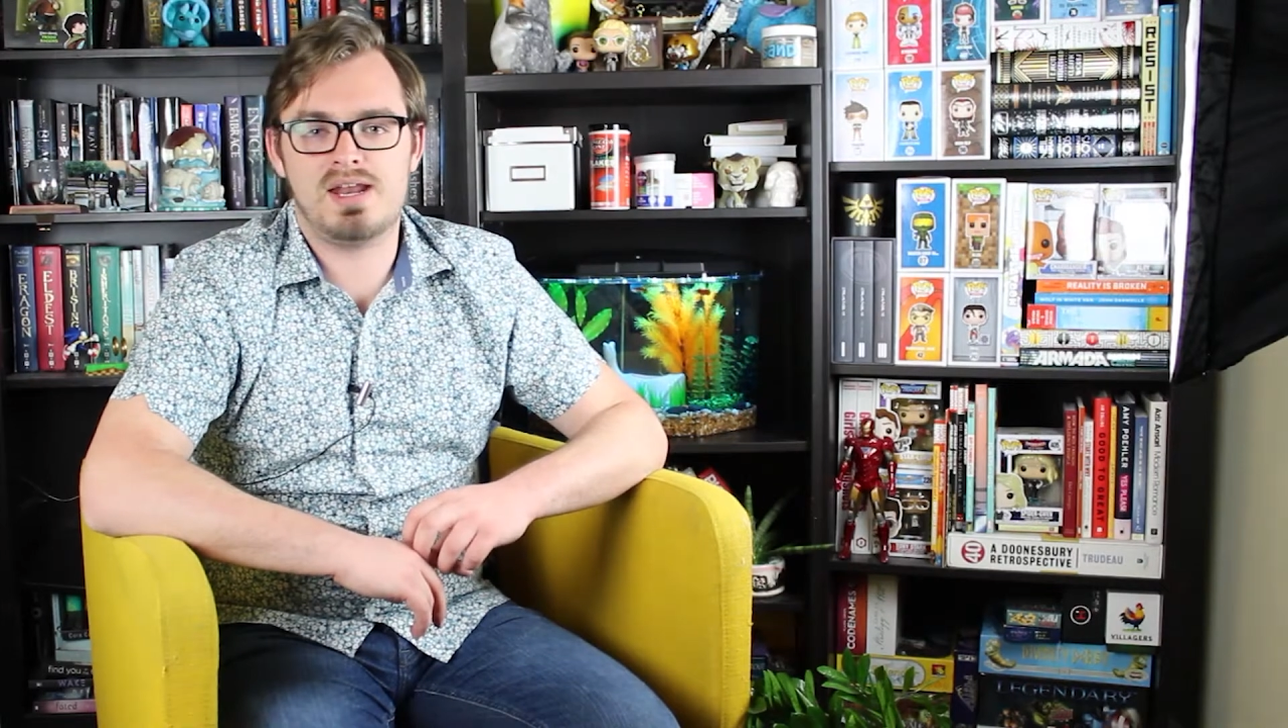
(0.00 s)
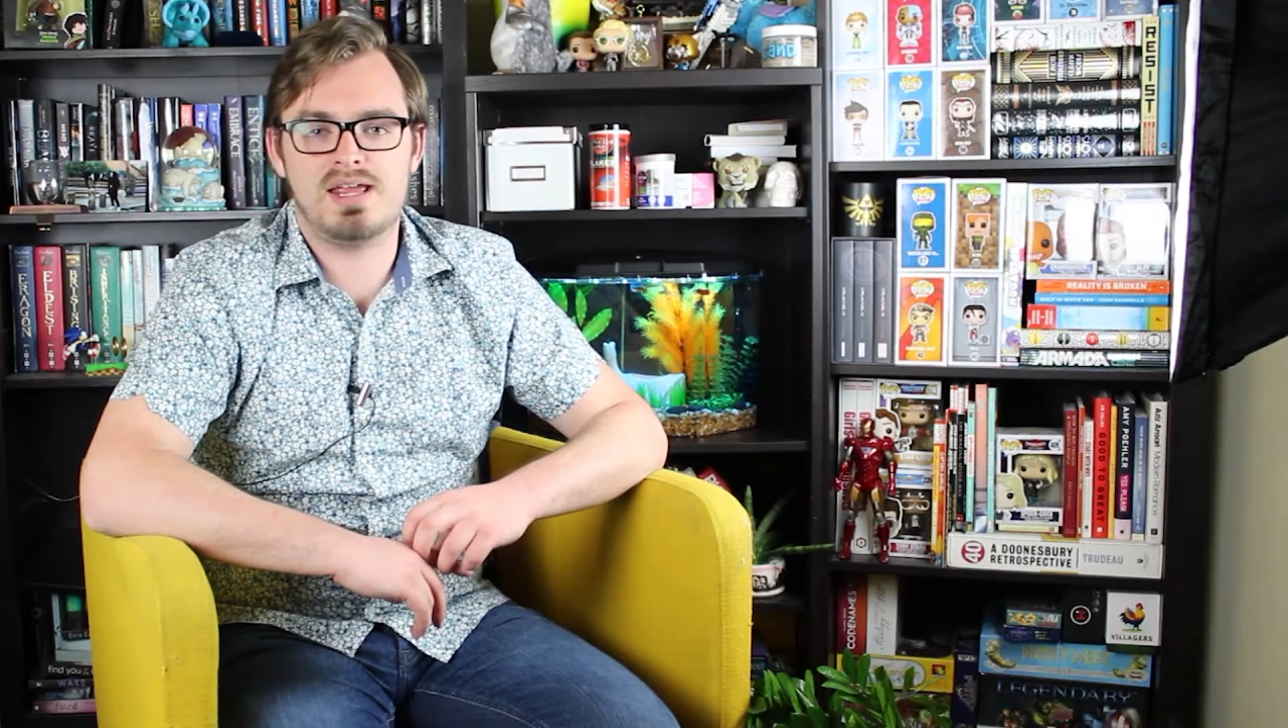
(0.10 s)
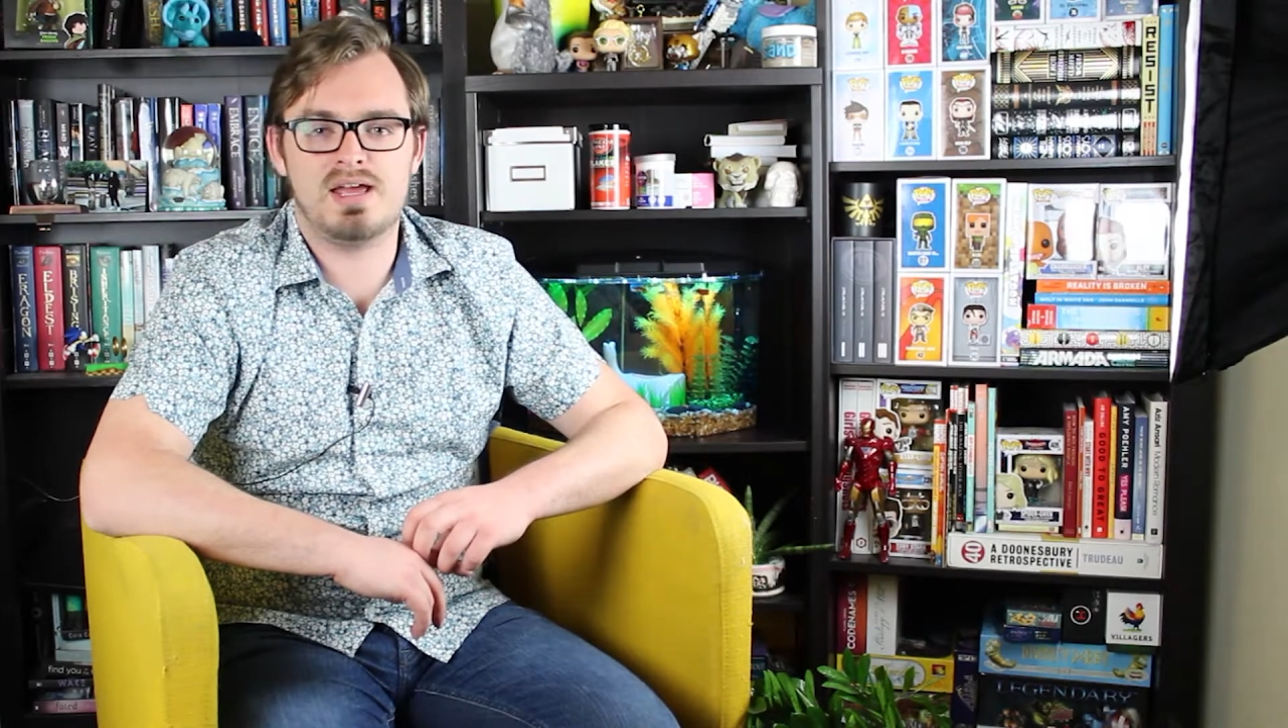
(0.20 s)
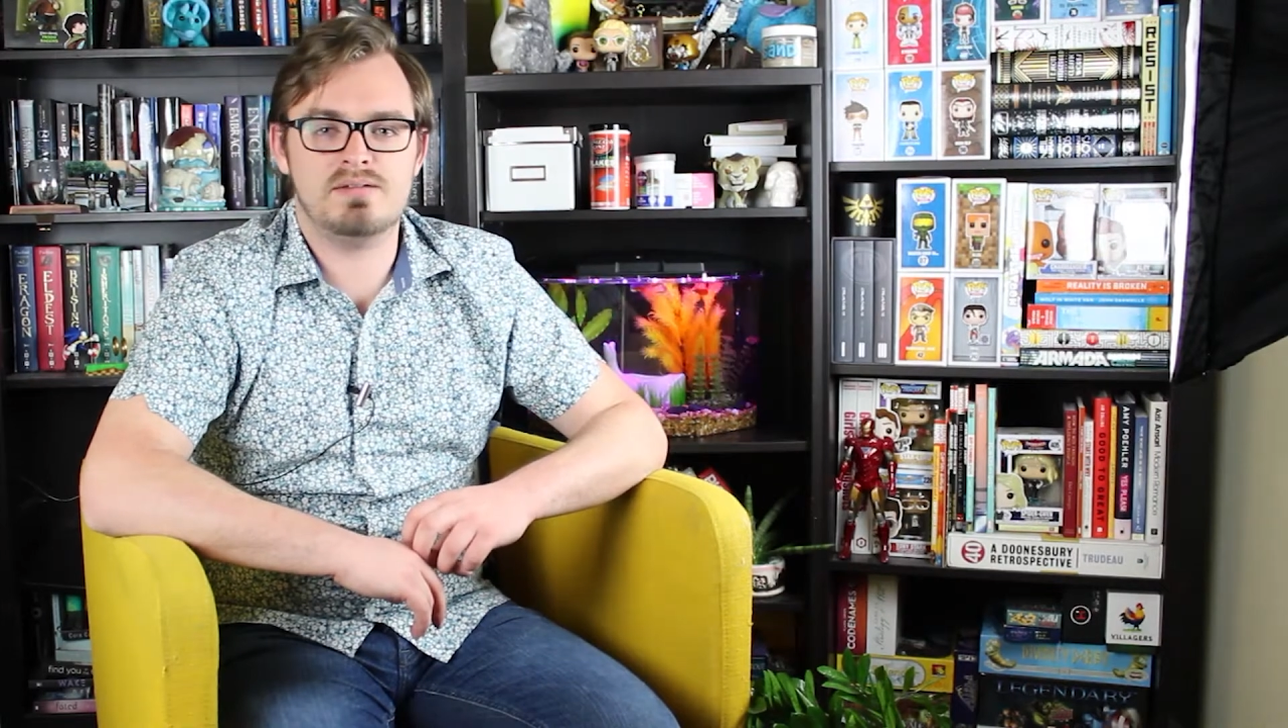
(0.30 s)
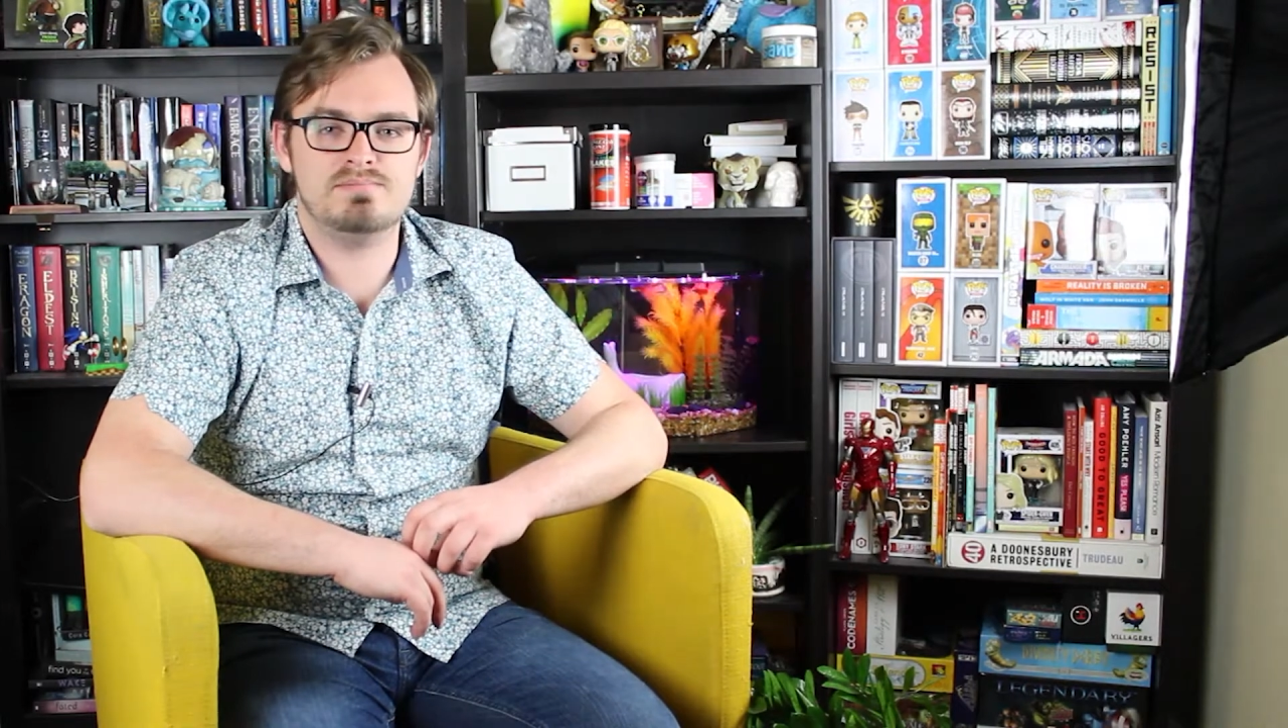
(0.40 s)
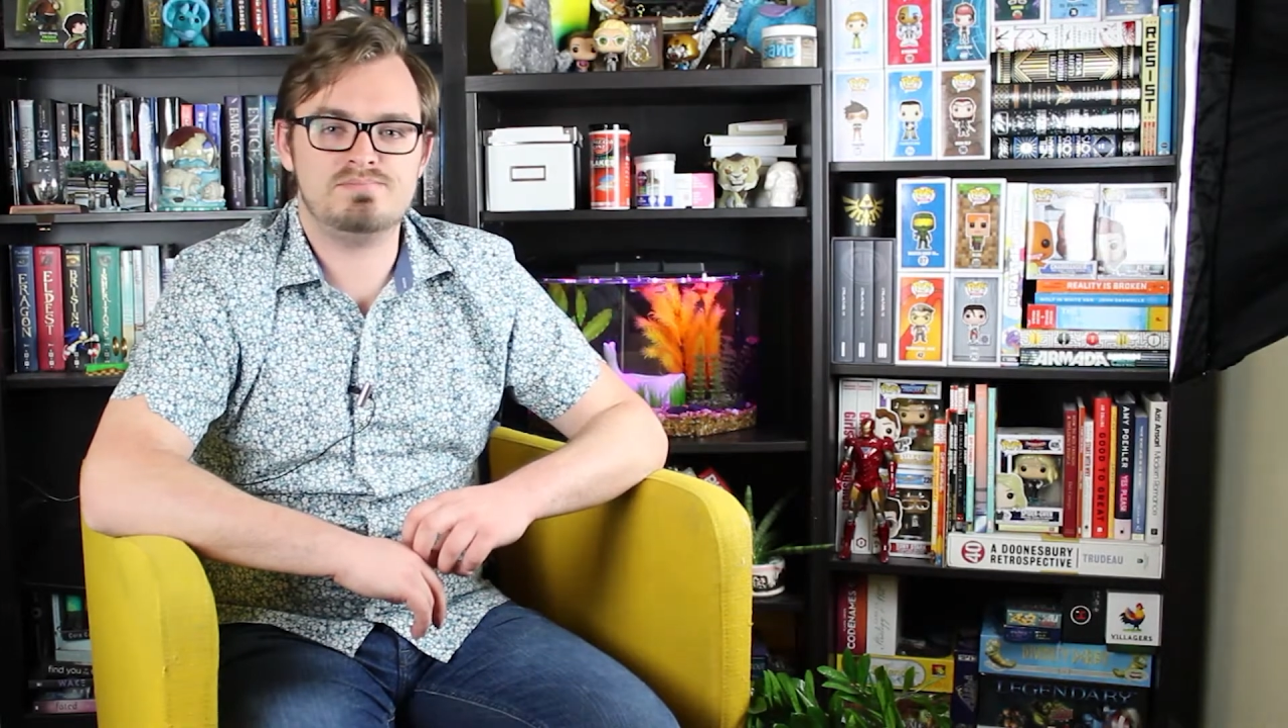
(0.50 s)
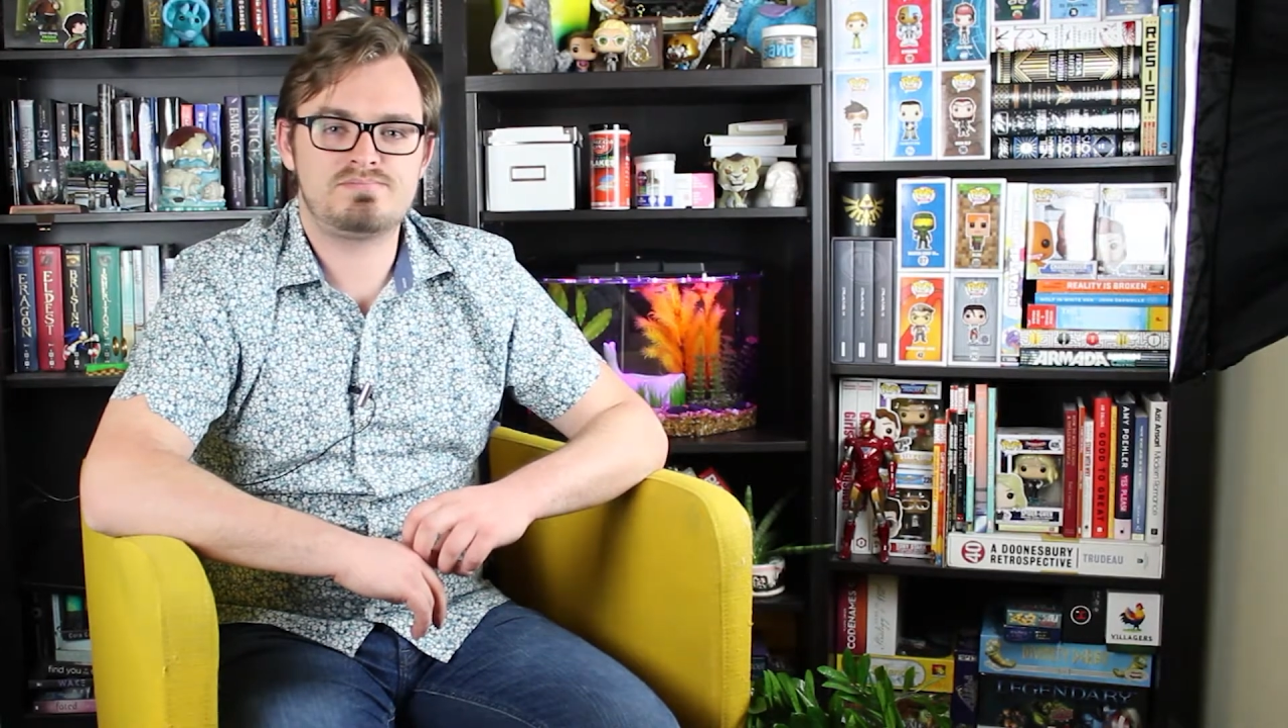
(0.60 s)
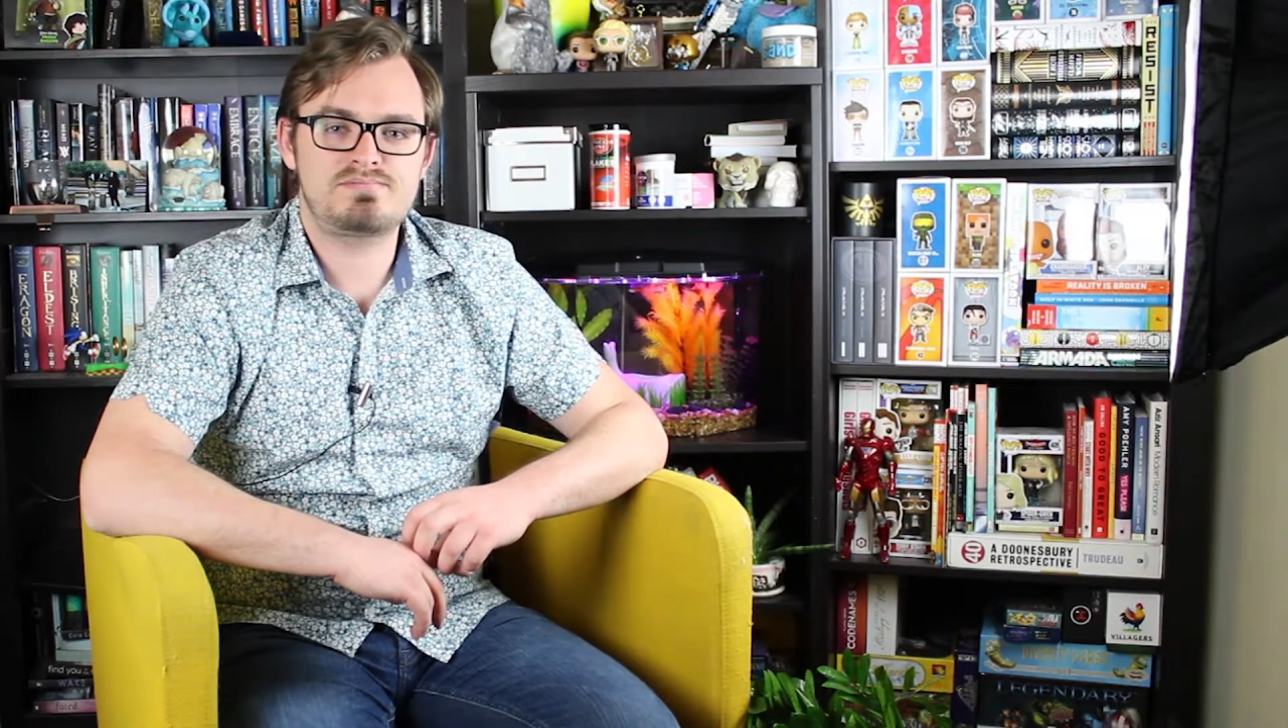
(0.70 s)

that again.